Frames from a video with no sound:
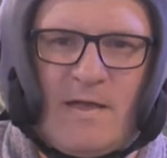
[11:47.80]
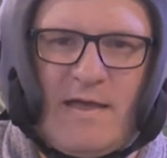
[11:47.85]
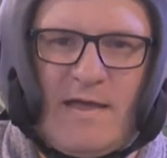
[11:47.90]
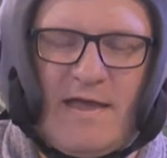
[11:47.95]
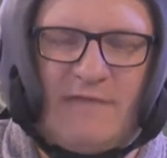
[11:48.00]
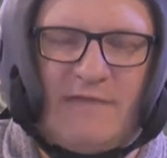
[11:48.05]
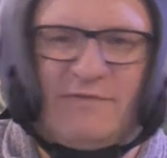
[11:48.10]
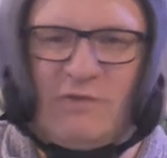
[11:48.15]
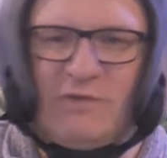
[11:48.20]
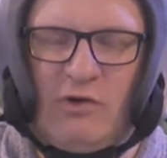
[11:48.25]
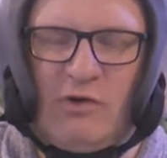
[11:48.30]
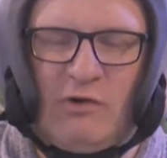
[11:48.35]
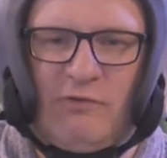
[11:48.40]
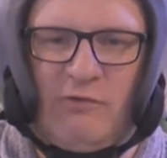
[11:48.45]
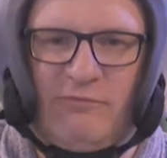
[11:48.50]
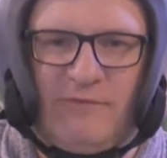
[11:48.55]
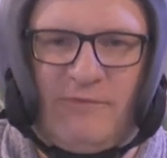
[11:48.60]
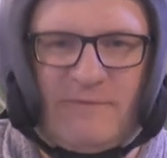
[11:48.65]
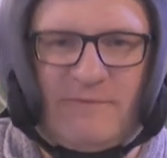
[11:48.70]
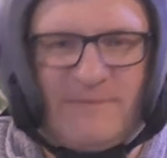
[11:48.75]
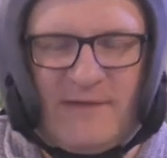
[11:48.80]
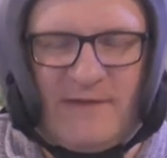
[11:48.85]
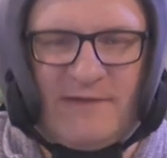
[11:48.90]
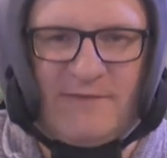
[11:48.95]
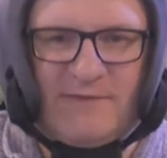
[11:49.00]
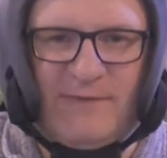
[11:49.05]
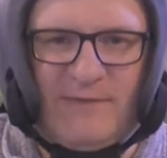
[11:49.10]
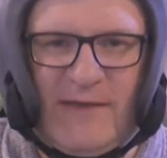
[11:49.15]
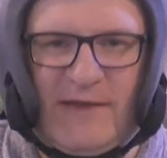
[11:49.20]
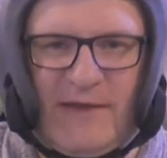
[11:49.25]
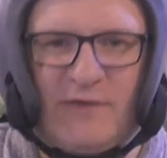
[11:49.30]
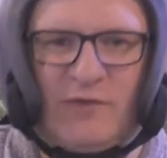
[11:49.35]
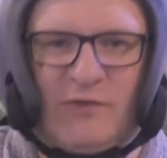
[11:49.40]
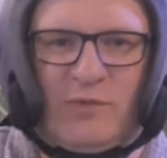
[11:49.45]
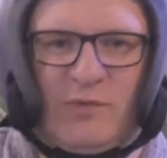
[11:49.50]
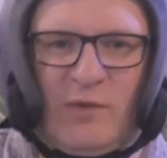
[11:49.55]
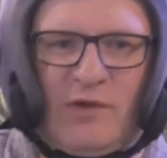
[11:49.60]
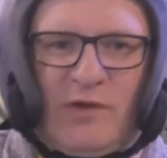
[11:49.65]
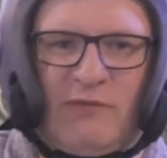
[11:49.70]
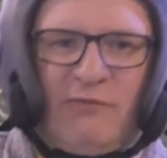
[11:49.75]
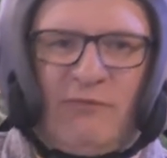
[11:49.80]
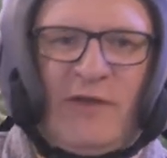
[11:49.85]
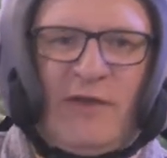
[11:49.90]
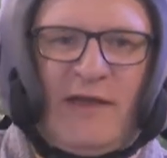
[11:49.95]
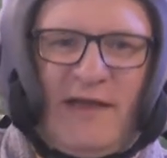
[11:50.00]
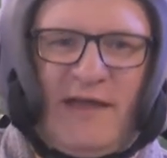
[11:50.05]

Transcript: It's not 15 seconds worth.